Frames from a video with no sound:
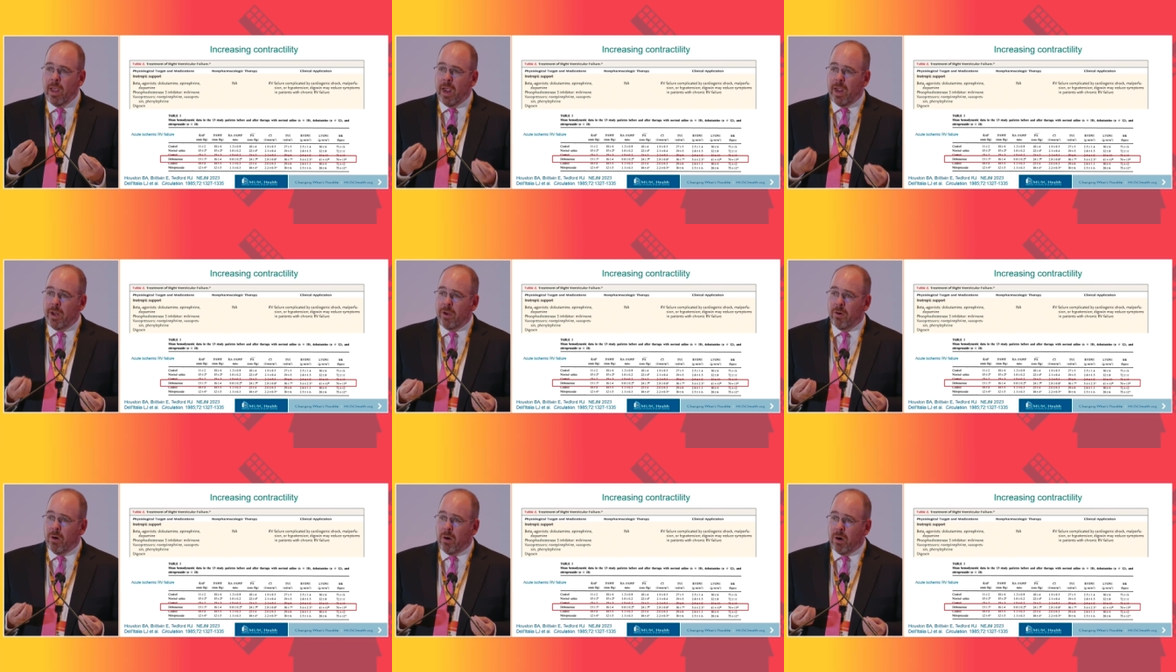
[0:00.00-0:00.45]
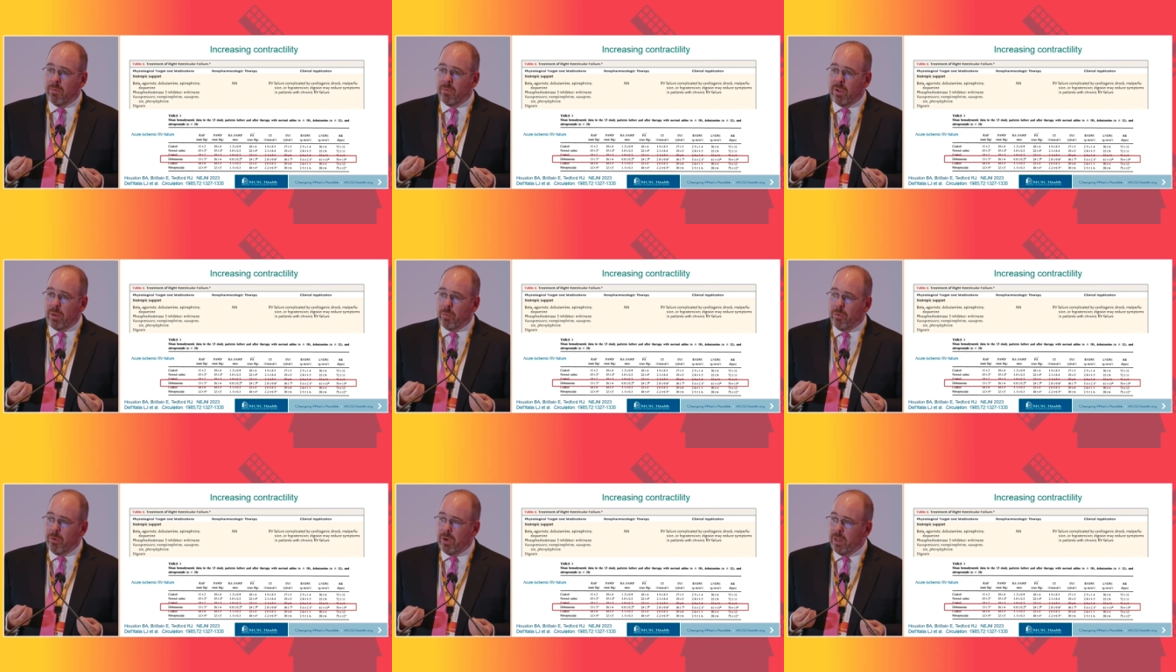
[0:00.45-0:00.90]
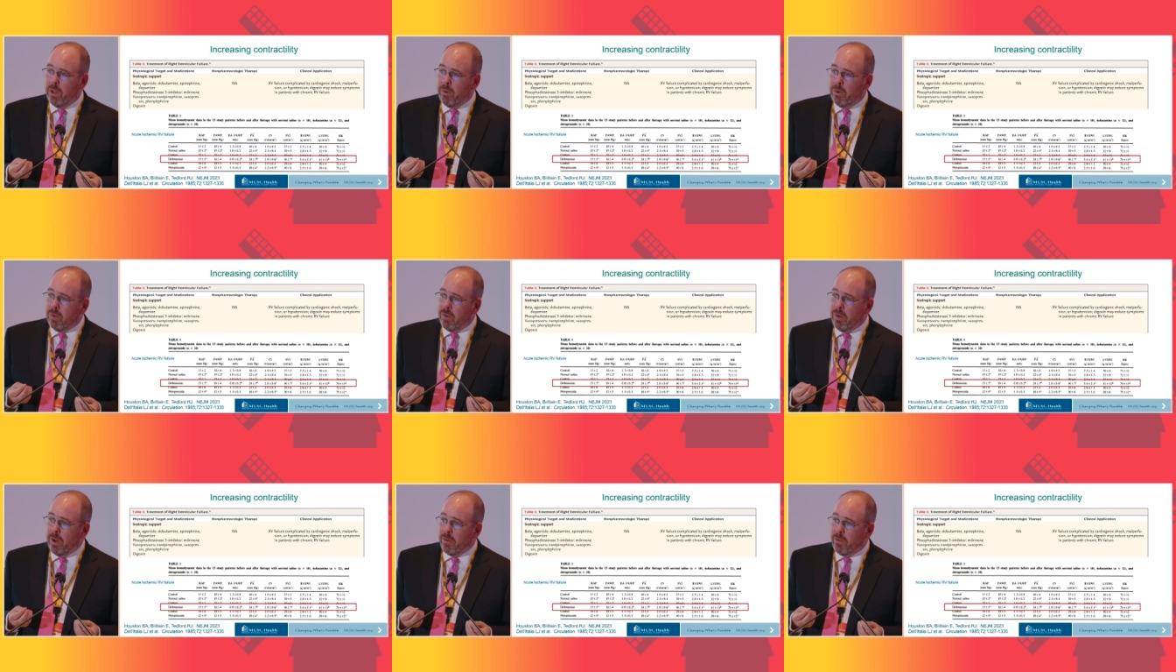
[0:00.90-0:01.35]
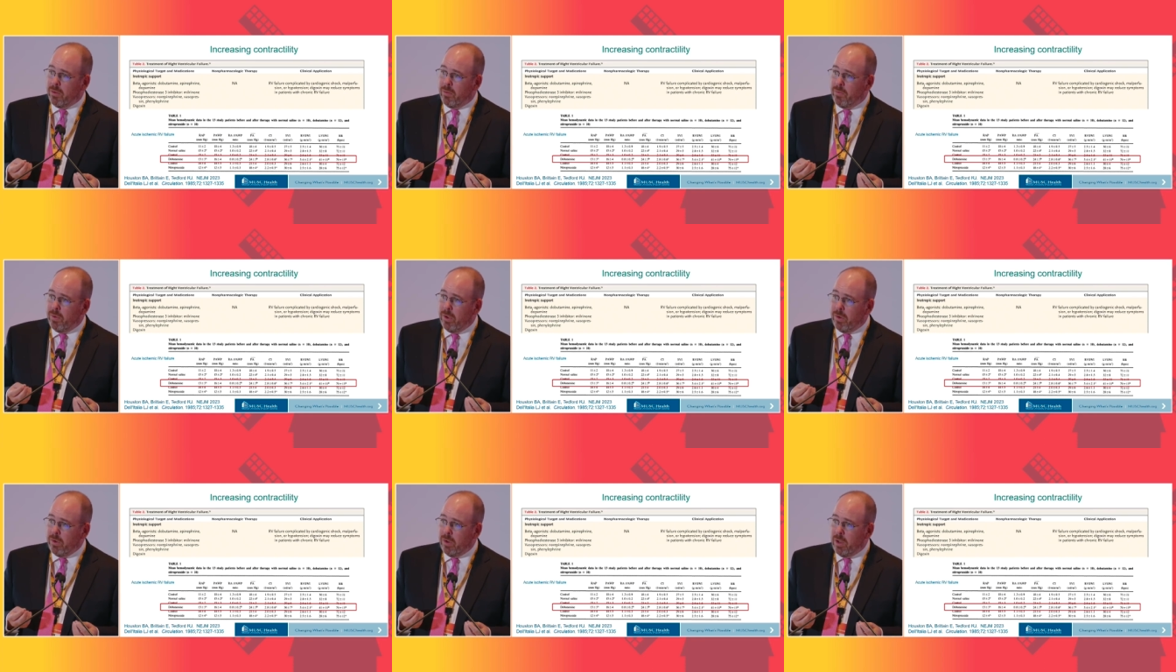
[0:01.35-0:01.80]
and your RV preload is not
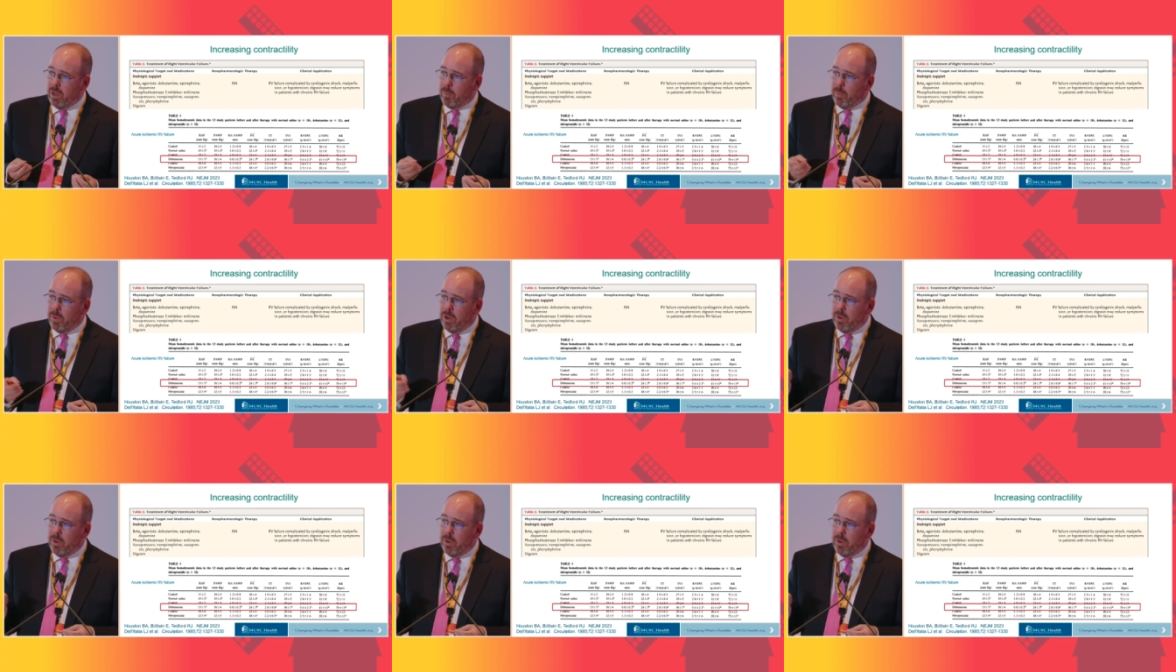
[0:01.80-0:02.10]
sufficient.